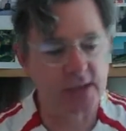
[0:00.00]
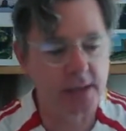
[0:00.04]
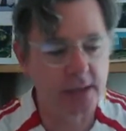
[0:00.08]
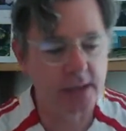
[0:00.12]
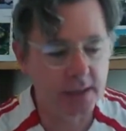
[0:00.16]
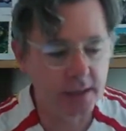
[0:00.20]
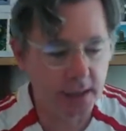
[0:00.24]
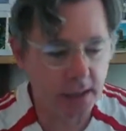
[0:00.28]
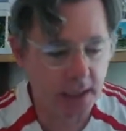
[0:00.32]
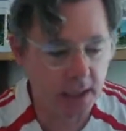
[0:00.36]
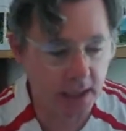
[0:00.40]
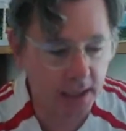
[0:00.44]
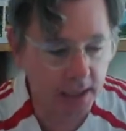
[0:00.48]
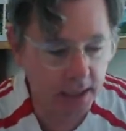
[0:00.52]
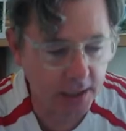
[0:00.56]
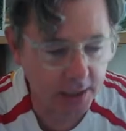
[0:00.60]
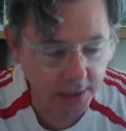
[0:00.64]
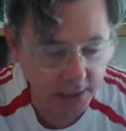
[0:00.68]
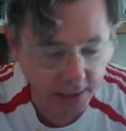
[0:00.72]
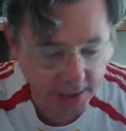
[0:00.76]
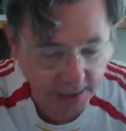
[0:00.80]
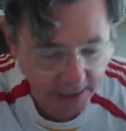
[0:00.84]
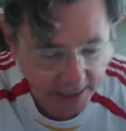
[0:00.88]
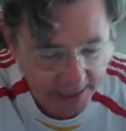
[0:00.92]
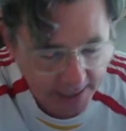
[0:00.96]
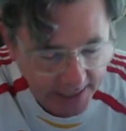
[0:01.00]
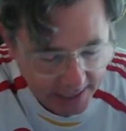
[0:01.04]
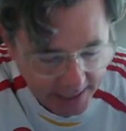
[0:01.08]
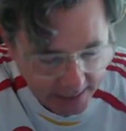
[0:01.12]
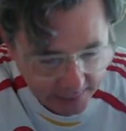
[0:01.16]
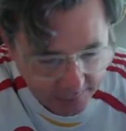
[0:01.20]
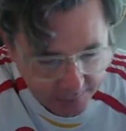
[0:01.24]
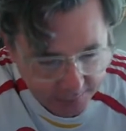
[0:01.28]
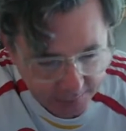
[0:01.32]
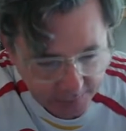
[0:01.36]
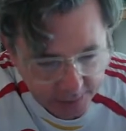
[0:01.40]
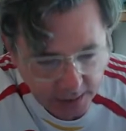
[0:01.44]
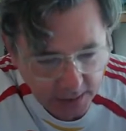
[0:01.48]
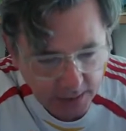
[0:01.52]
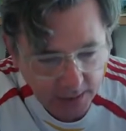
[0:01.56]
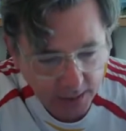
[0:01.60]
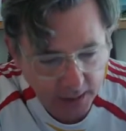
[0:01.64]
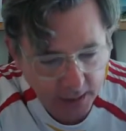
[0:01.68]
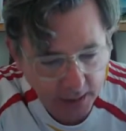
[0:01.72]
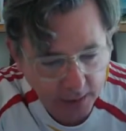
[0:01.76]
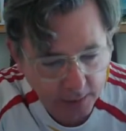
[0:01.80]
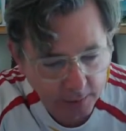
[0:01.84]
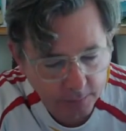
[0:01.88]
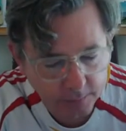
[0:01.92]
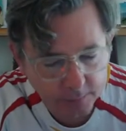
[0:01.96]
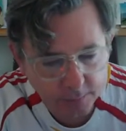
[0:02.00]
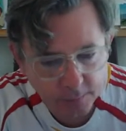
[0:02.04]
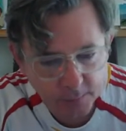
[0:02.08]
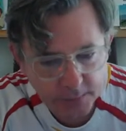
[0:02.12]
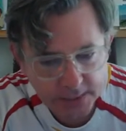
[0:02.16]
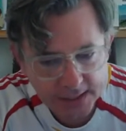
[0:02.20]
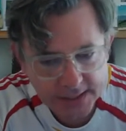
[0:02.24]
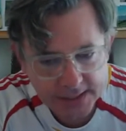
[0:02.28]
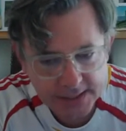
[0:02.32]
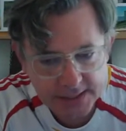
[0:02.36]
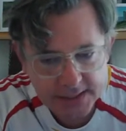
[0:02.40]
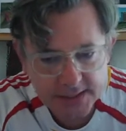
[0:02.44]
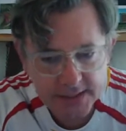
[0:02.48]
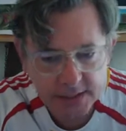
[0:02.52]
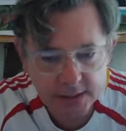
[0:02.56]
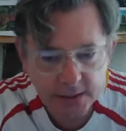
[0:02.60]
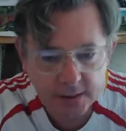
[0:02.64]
that I have is